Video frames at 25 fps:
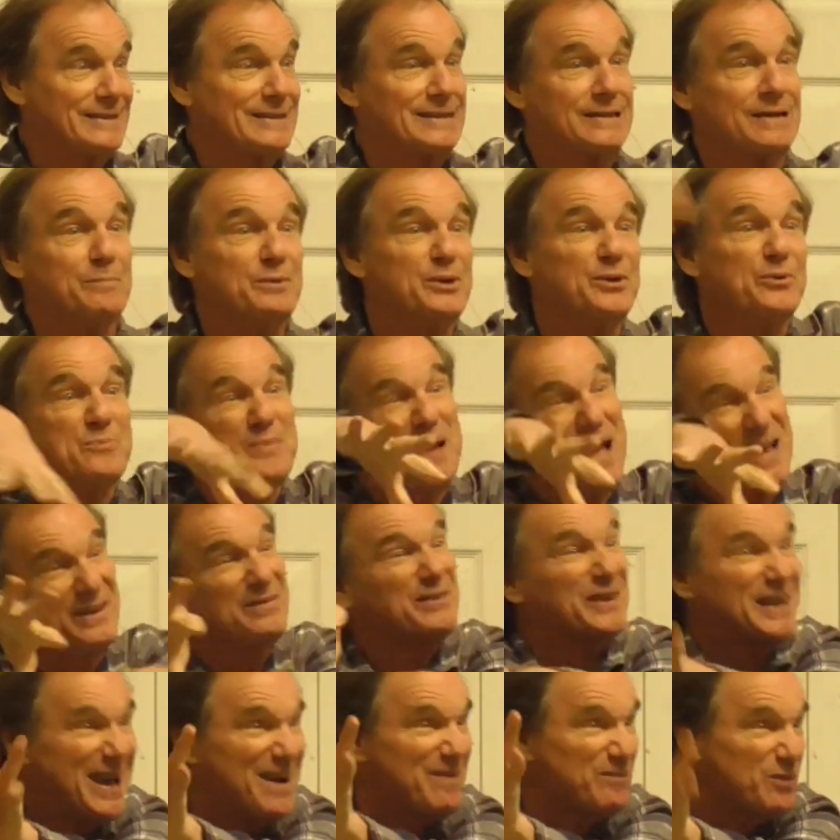Some of you may
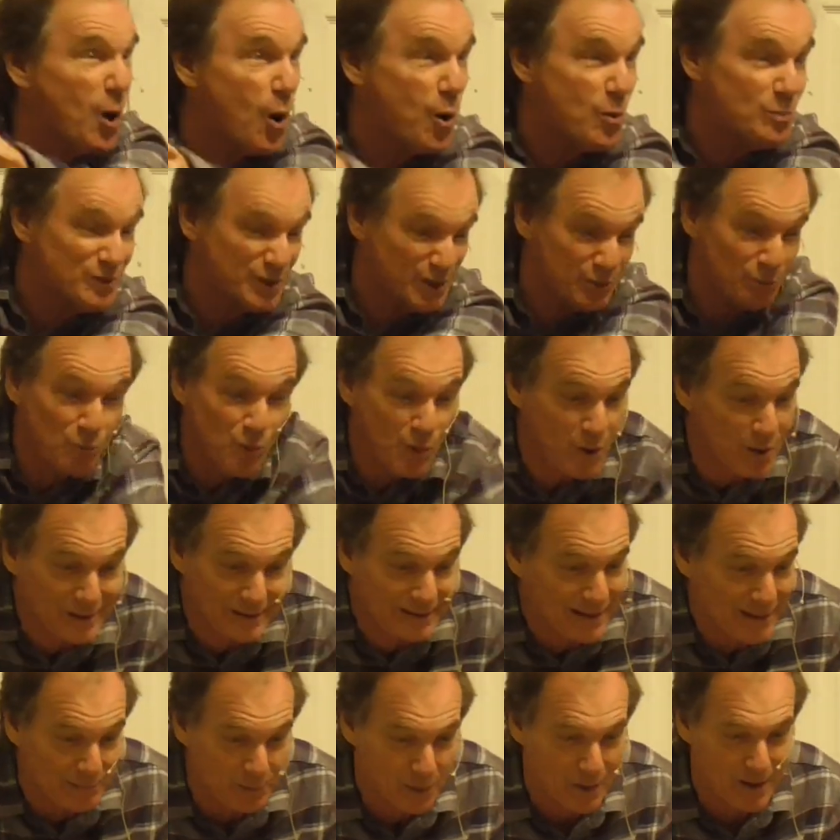even have homes that work
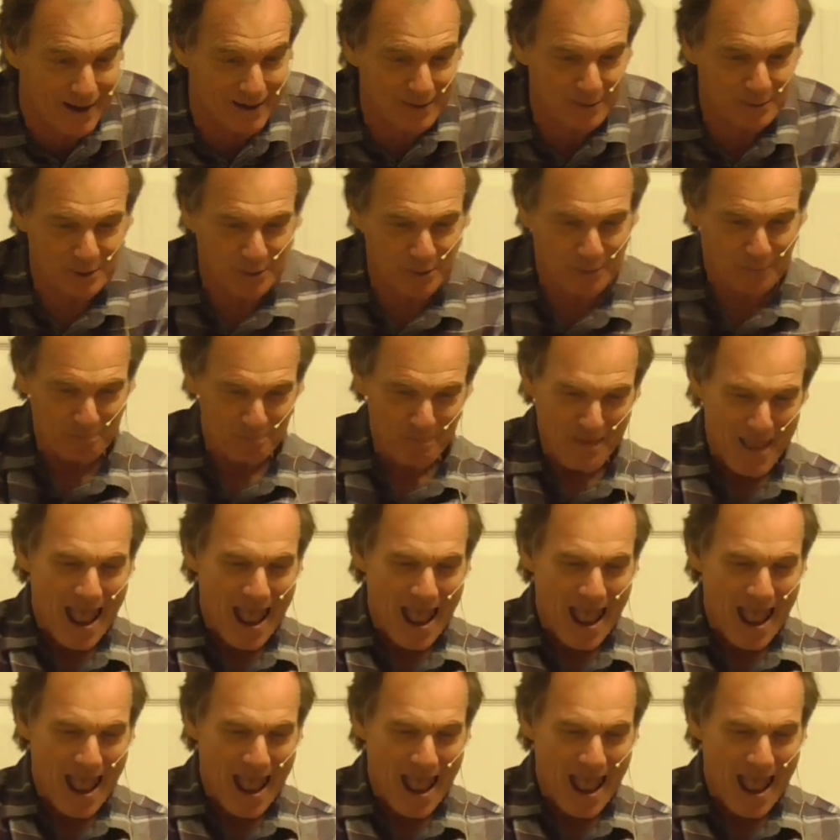that way. I don't know.